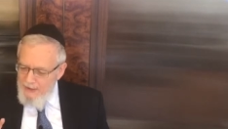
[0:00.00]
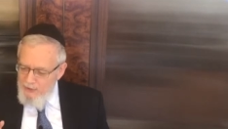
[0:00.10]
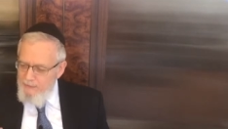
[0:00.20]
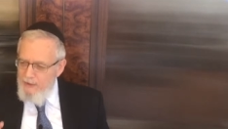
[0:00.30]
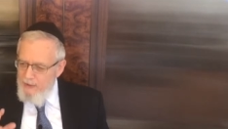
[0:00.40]
I
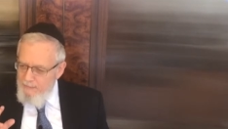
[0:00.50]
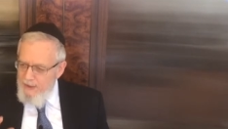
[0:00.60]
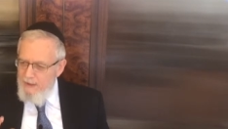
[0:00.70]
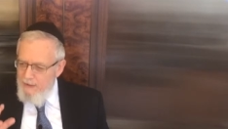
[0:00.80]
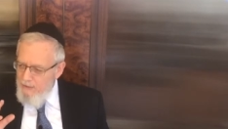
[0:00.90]
should really
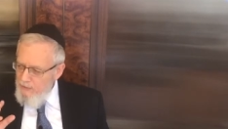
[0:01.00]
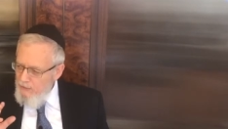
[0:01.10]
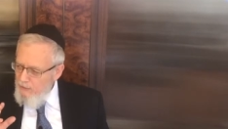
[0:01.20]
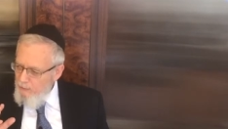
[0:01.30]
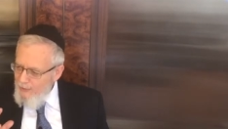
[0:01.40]
be in a
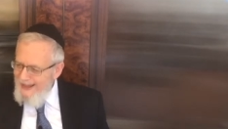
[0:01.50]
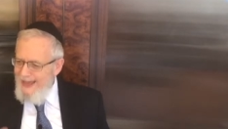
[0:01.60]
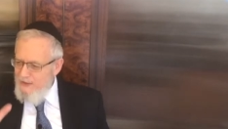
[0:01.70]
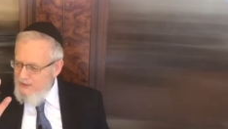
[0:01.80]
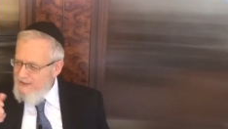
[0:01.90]

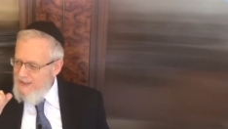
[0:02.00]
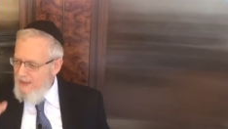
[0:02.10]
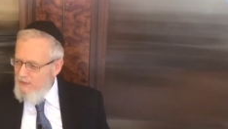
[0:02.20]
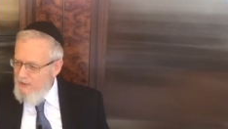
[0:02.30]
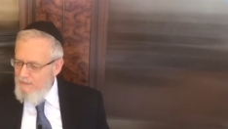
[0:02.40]
relaxed
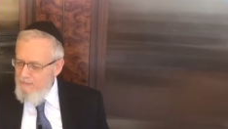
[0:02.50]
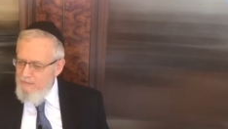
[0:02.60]
state.